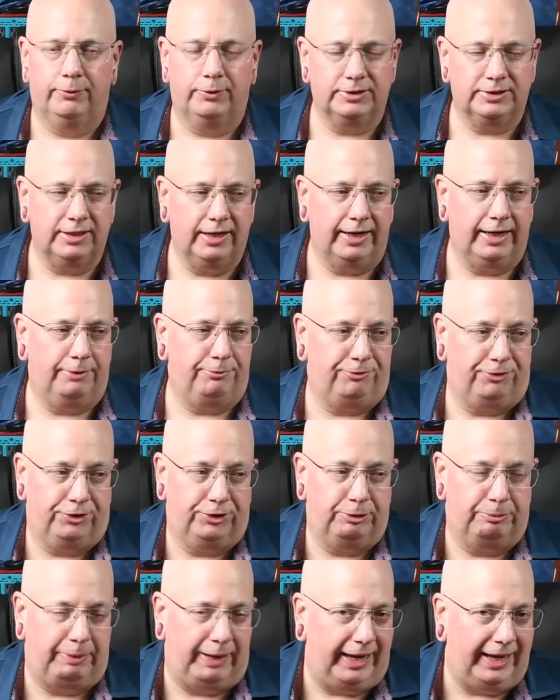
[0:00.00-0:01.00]
It's not up for
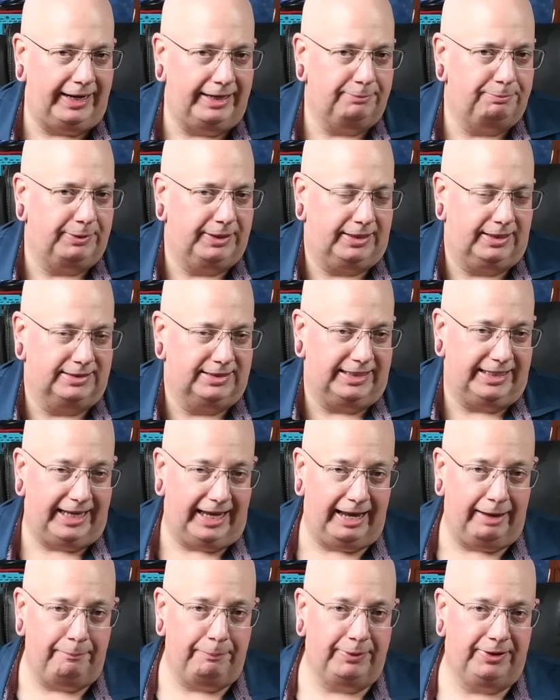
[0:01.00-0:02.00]
debate because it
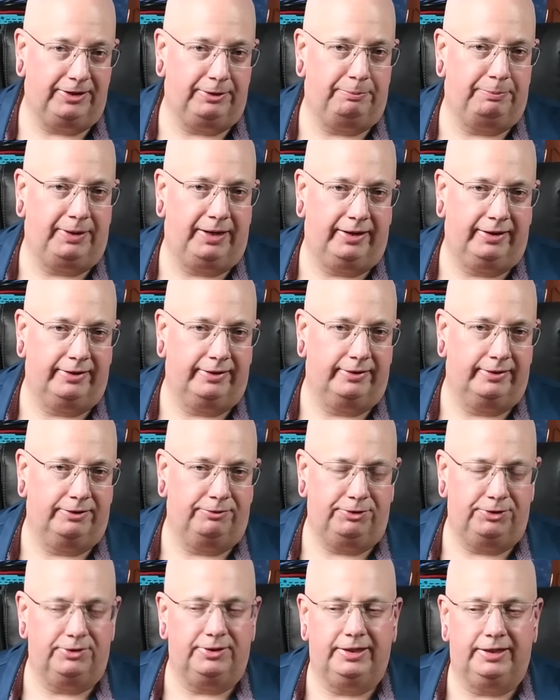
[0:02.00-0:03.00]
can't be debated.
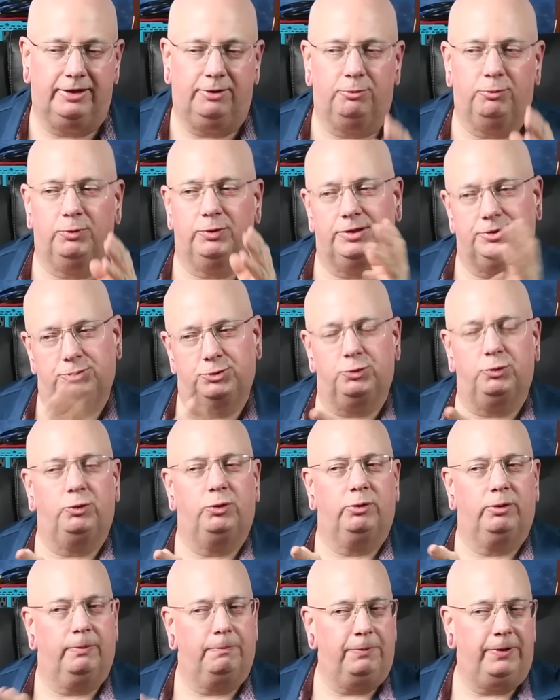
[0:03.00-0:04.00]
If you think a ritual
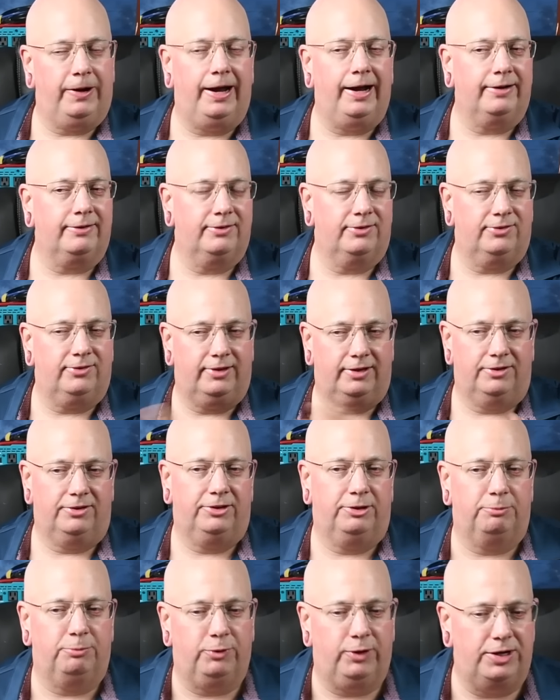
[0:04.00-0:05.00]
or a practice led to
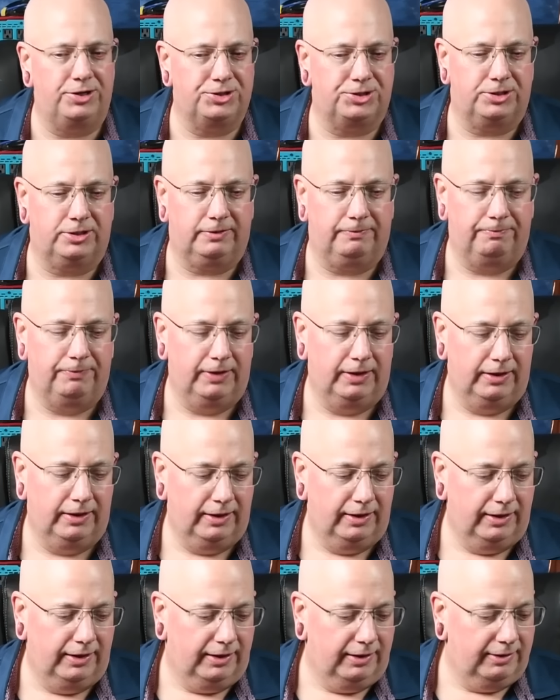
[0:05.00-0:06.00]
liberation,
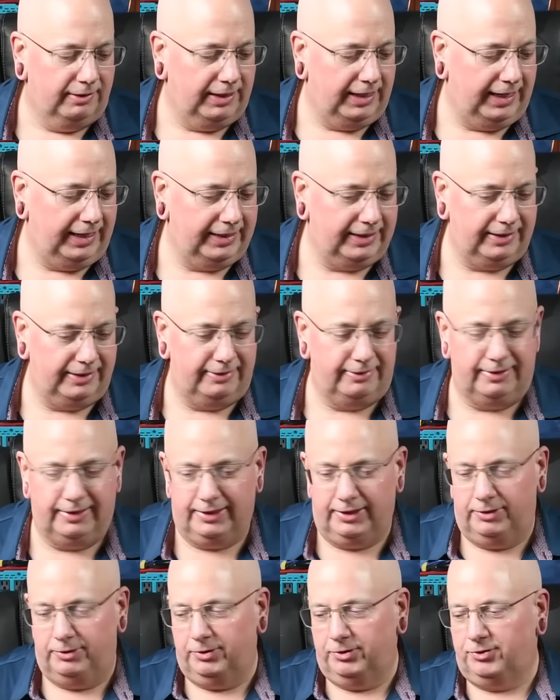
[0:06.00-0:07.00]
then I could,
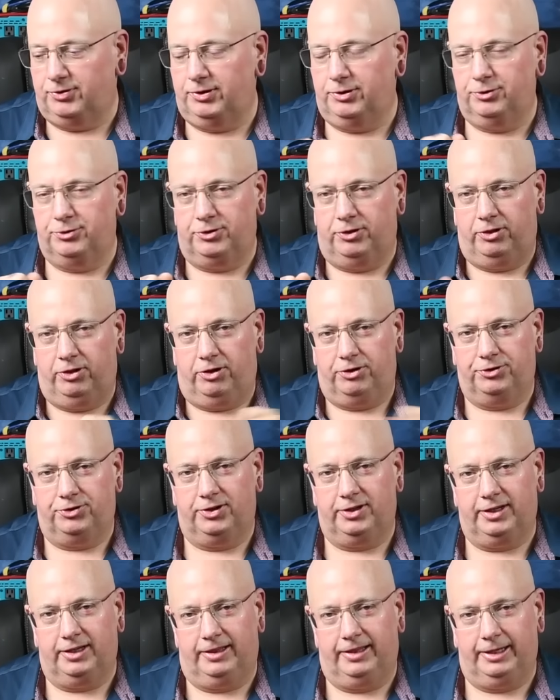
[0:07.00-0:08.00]
you know, you see those little
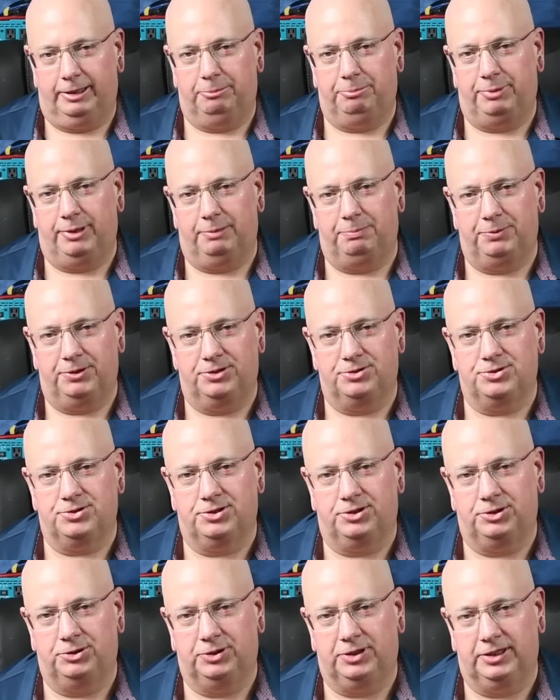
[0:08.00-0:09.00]
articulating puppets
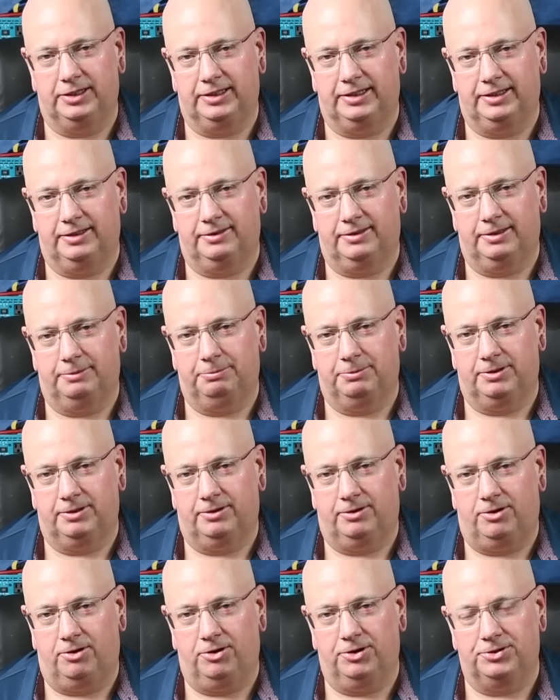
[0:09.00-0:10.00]
that you could get that
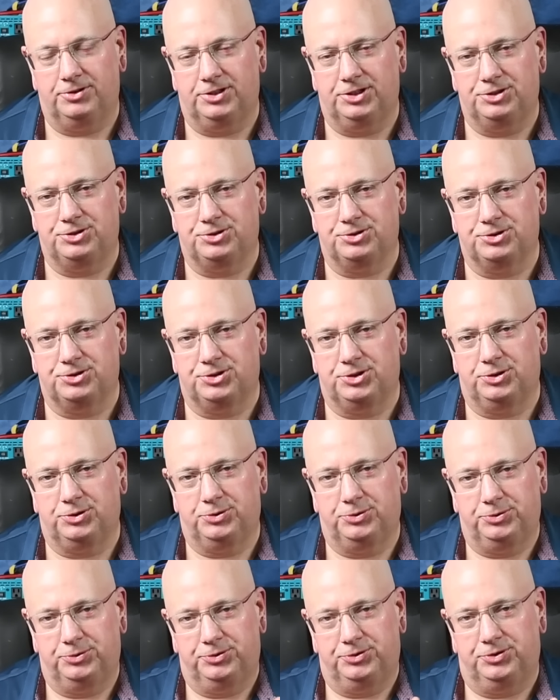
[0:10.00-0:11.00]
the art teachers
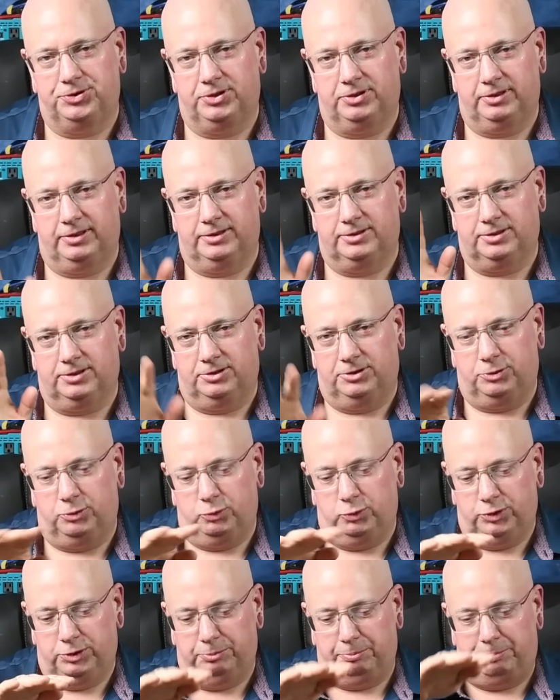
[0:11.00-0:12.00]
use. It's a
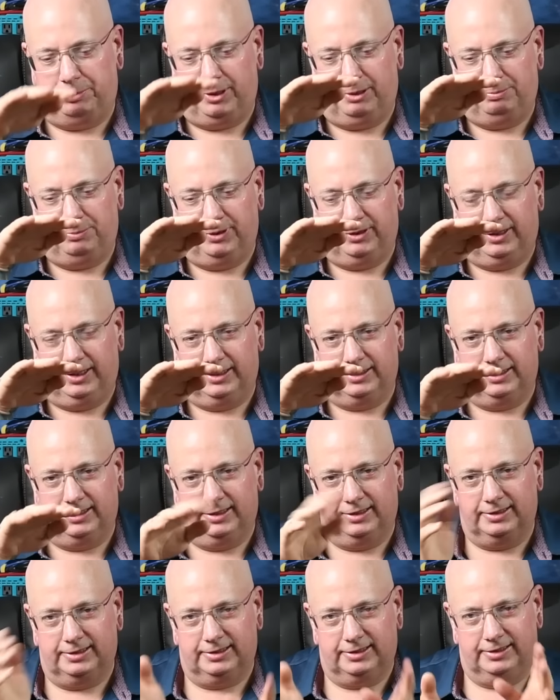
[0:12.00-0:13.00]
little wooden puppet like
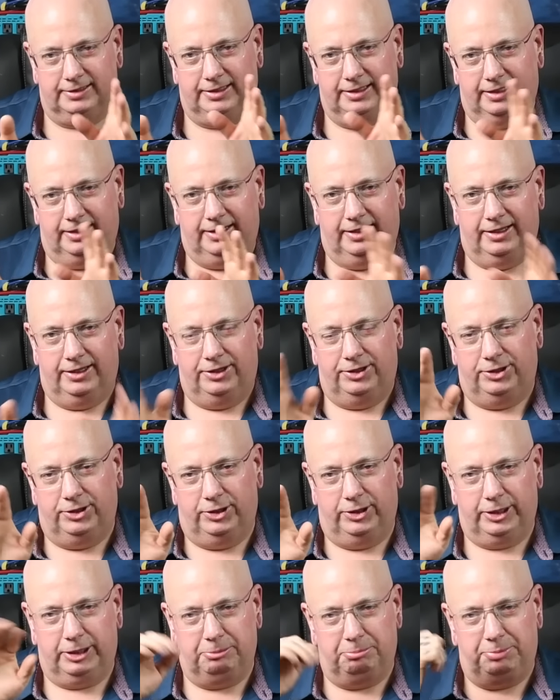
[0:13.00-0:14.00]
this, and you
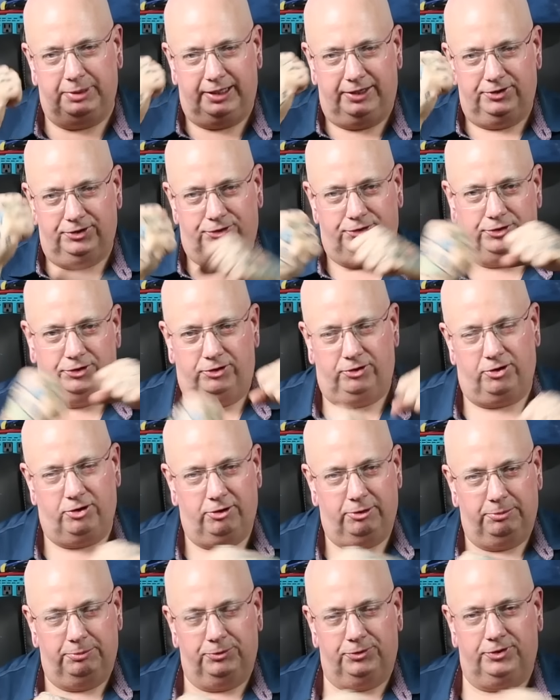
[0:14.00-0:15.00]
know, you could bend its little
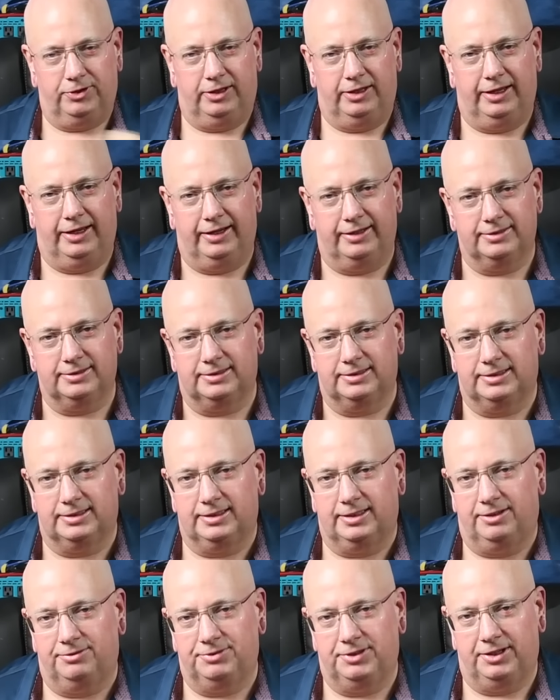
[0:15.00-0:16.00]
arms and legs and
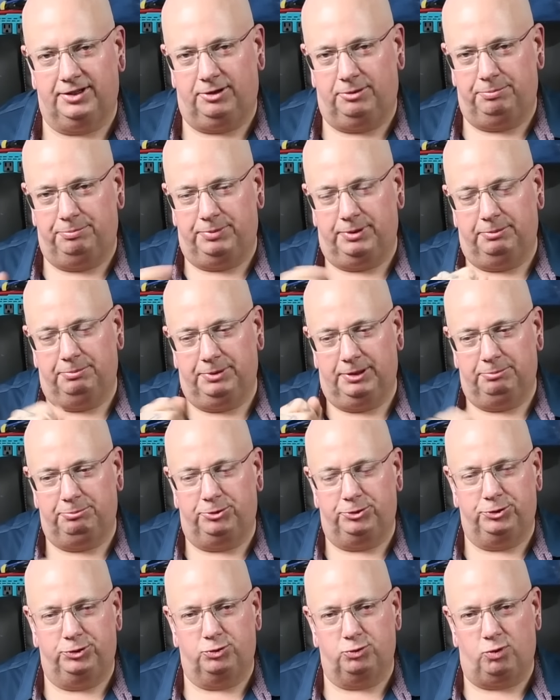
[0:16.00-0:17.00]
stuff to help uh,
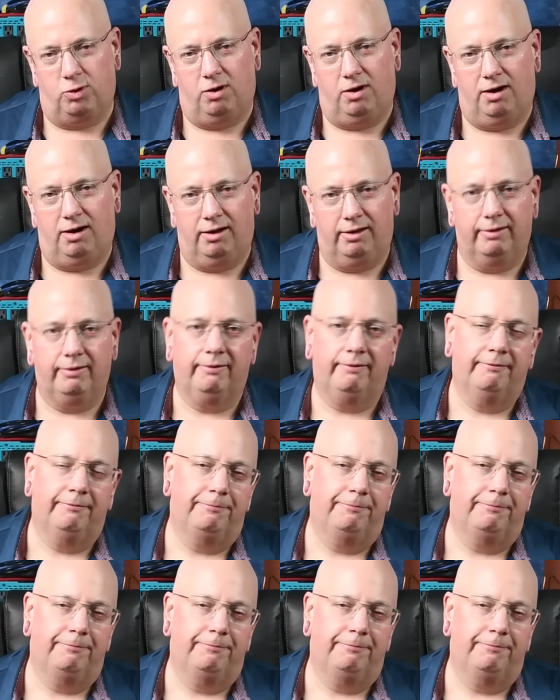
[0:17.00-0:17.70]
people draw.